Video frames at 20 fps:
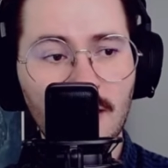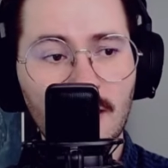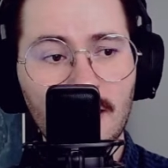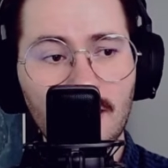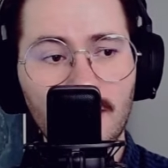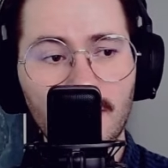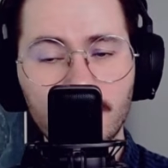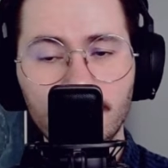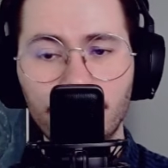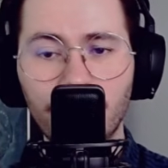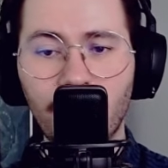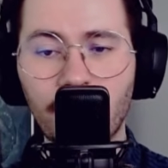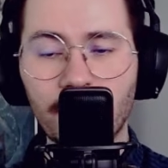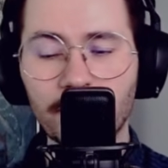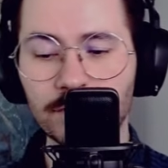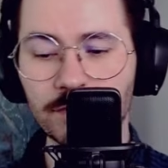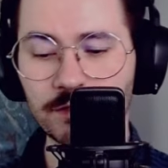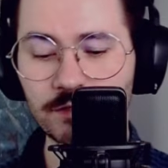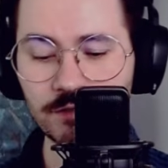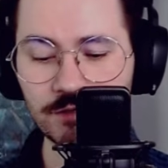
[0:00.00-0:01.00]

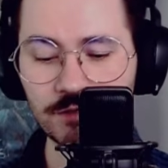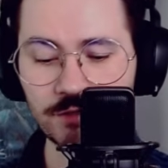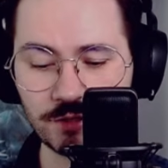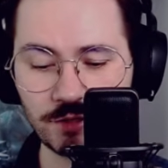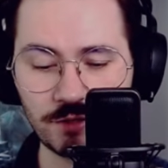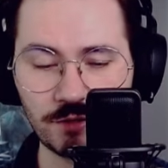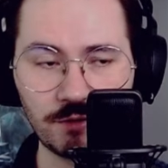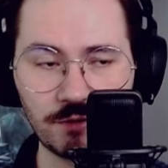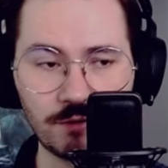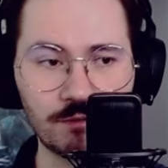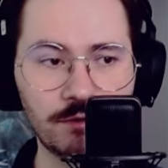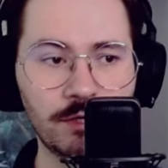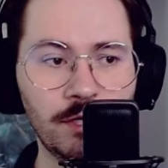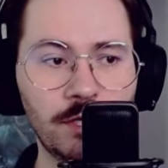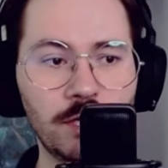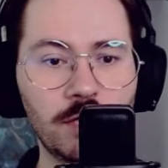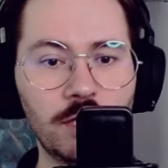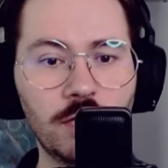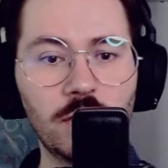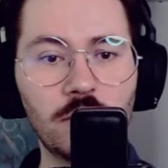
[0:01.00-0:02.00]
Interaction. So,
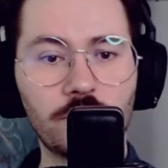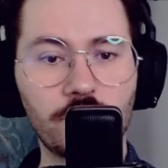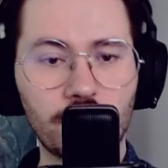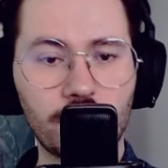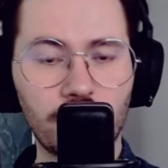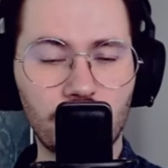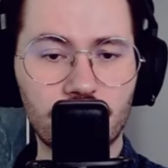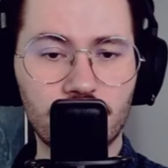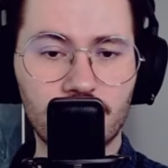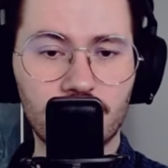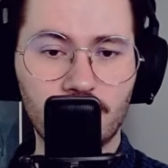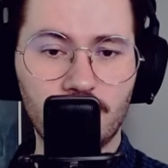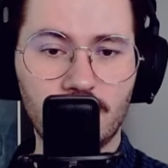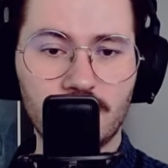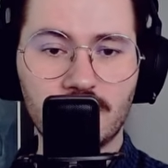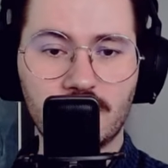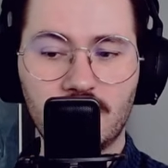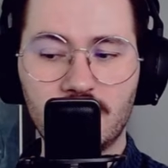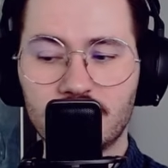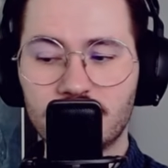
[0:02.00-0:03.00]
of course, once
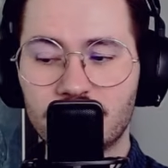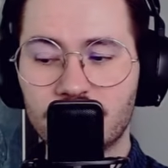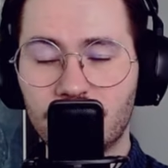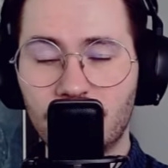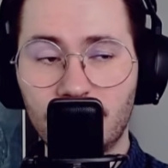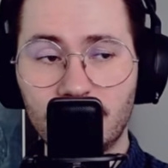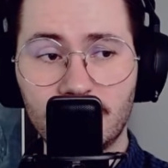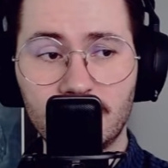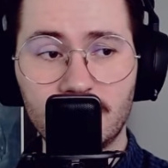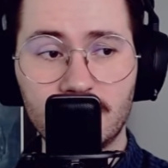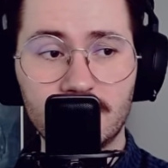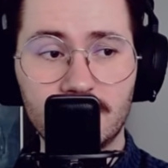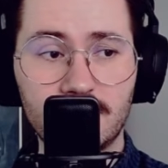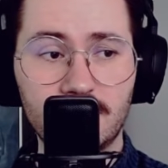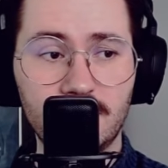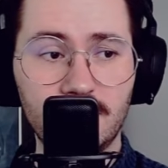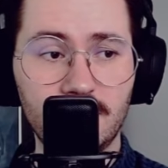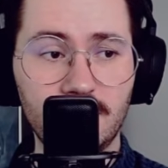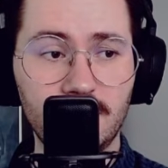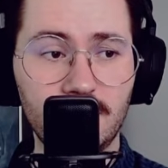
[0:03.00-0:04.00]
again, Scred is
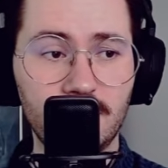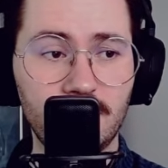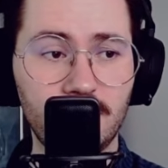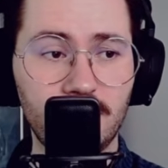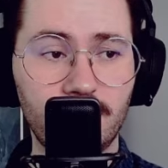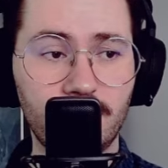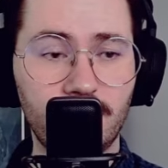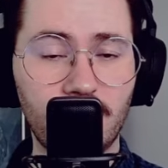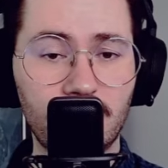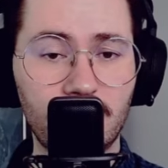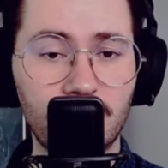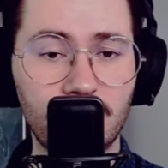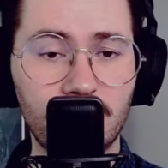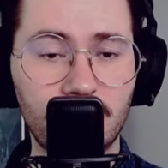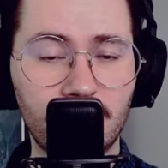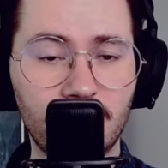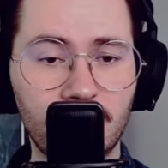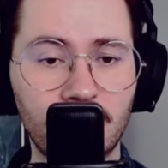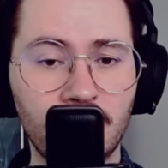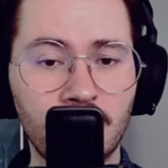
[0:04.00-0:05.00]
the very,
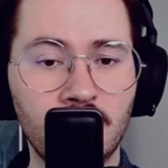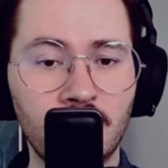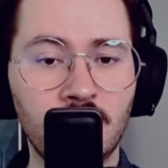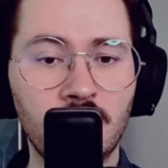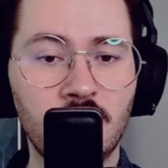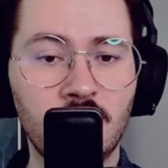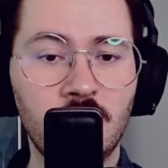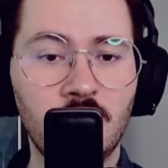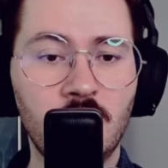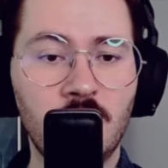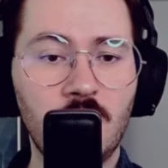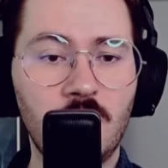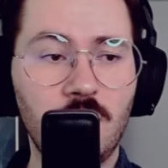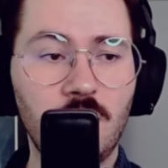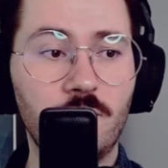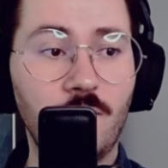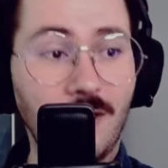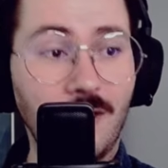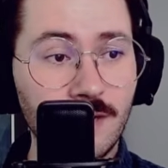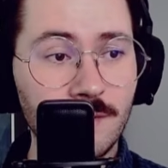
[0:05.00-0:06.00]

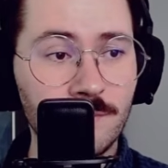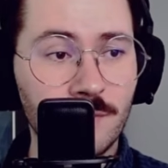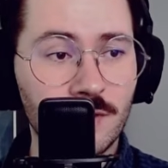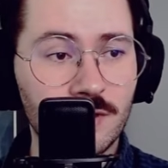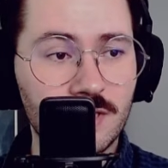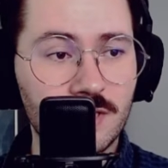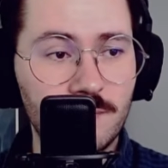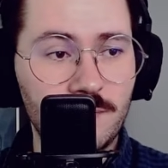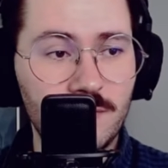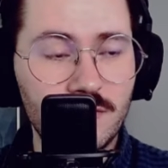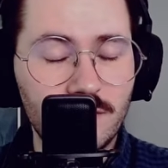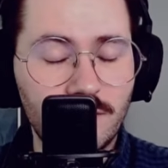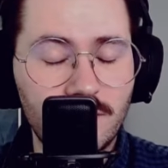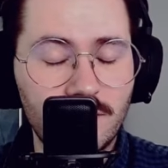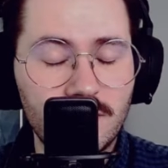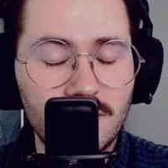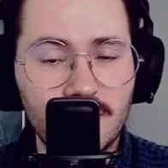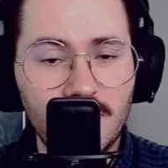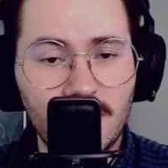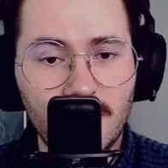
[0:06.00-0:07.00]
very important piece of
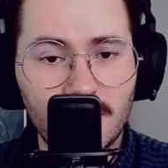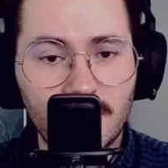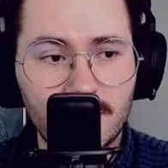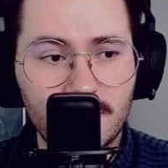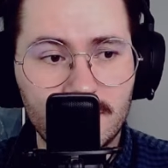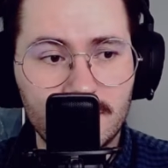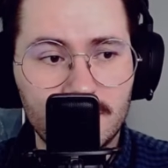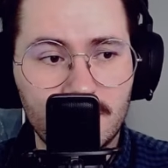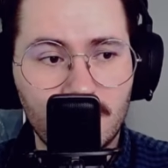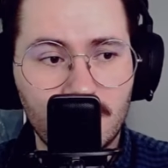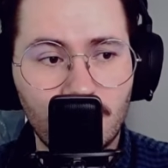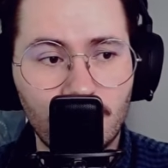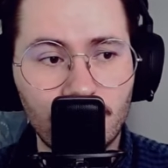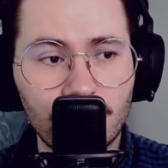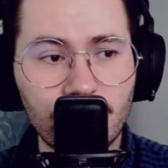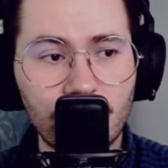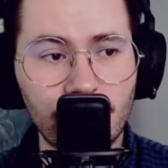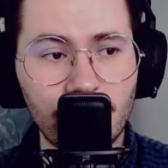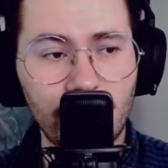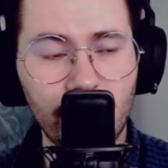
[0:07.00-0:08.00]
this deck. It's a
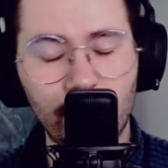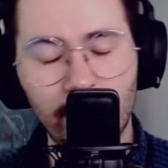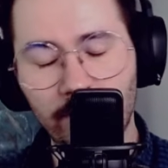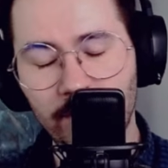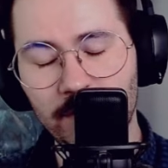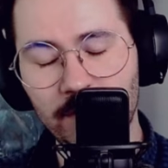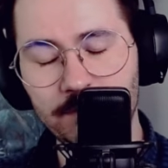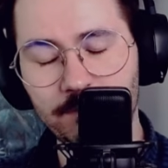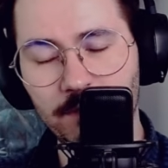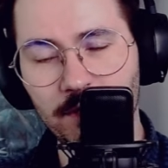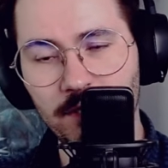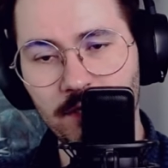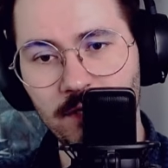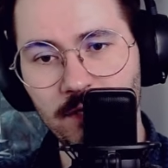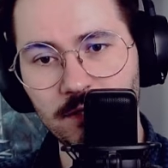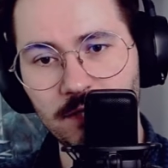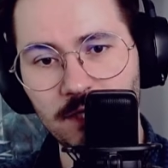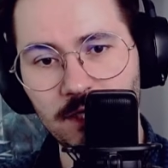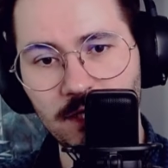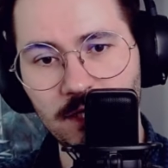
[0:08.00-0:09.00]
crucial removal spell
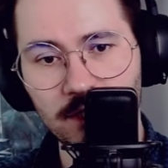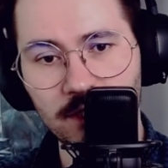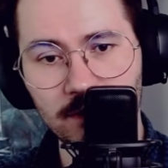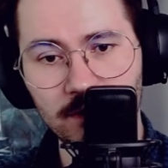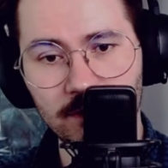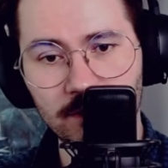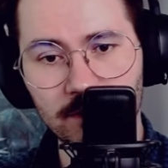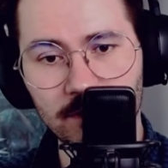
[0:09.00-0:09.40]
that